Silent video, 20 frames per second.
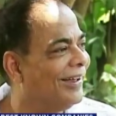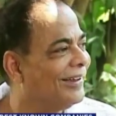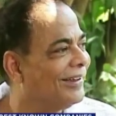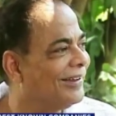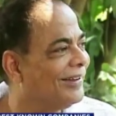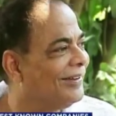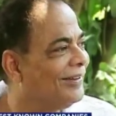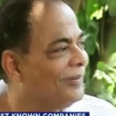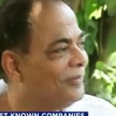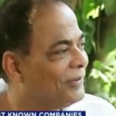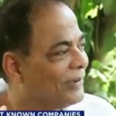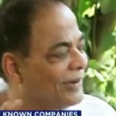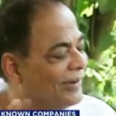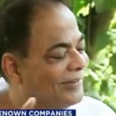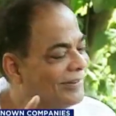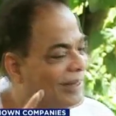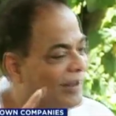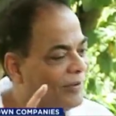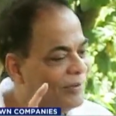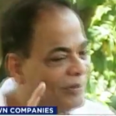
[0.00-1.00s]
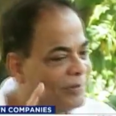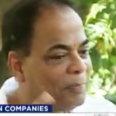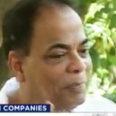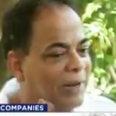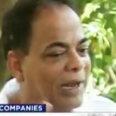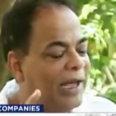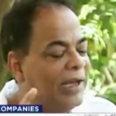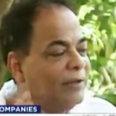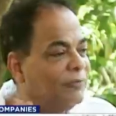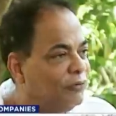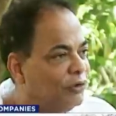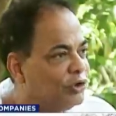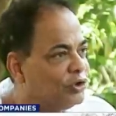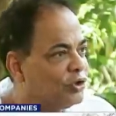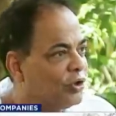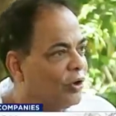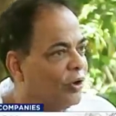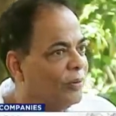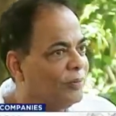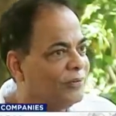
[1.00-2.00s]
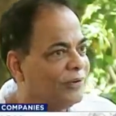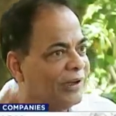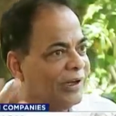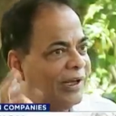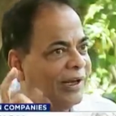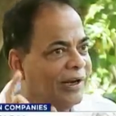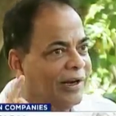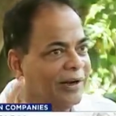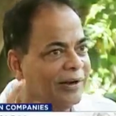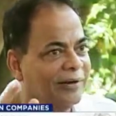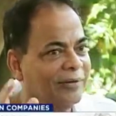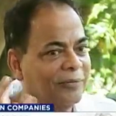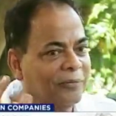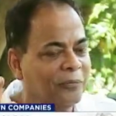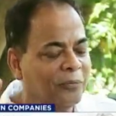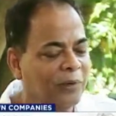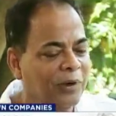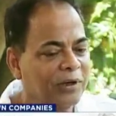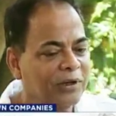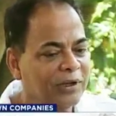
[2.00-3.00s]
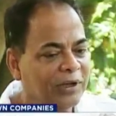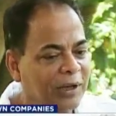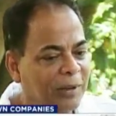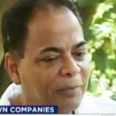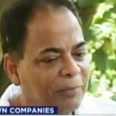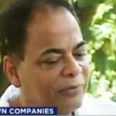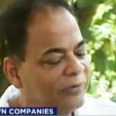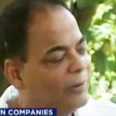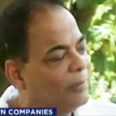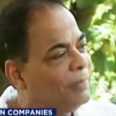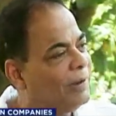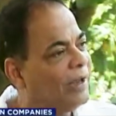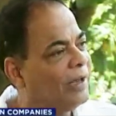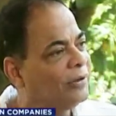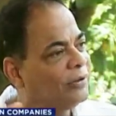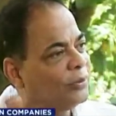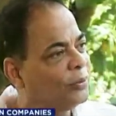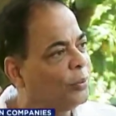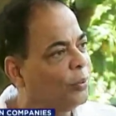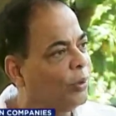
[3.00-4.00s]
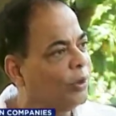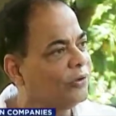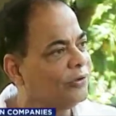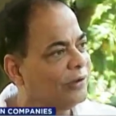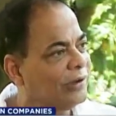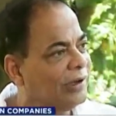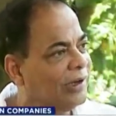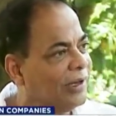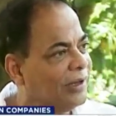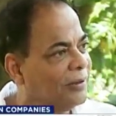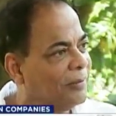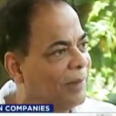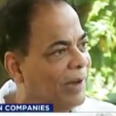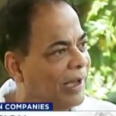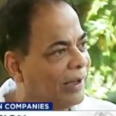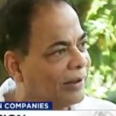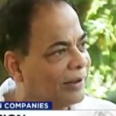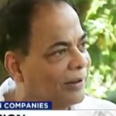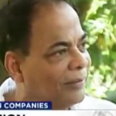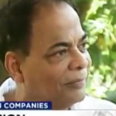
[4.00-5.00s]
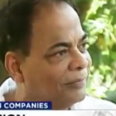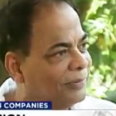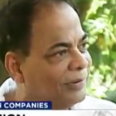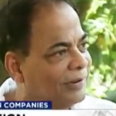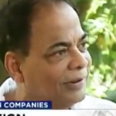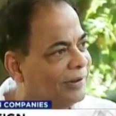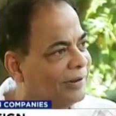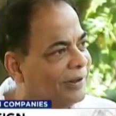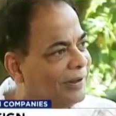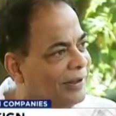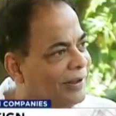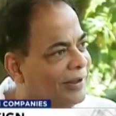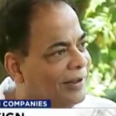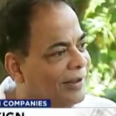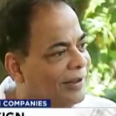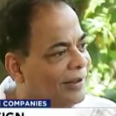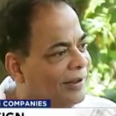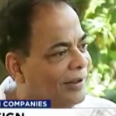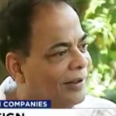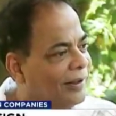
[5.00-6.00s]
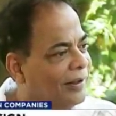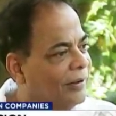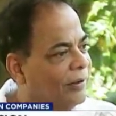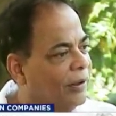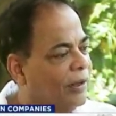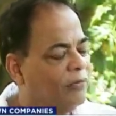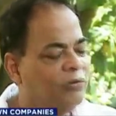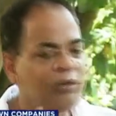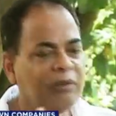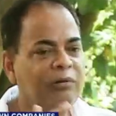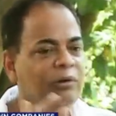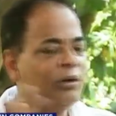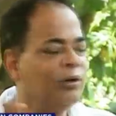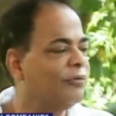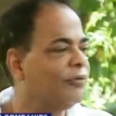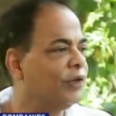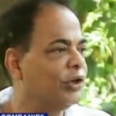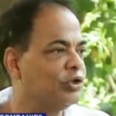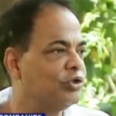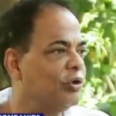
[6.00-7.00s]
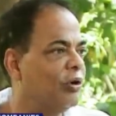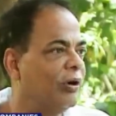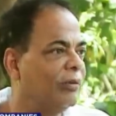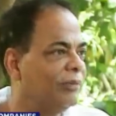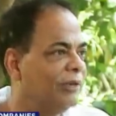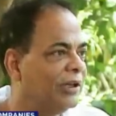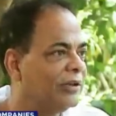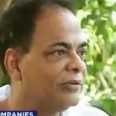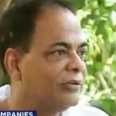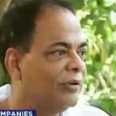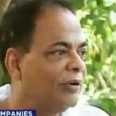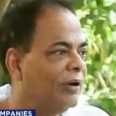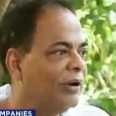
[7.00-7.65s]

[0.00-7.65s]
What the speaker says: You know, because I was applying for jobs and one of the companies I applied to was a leather bag company. I was just looking for a job, that's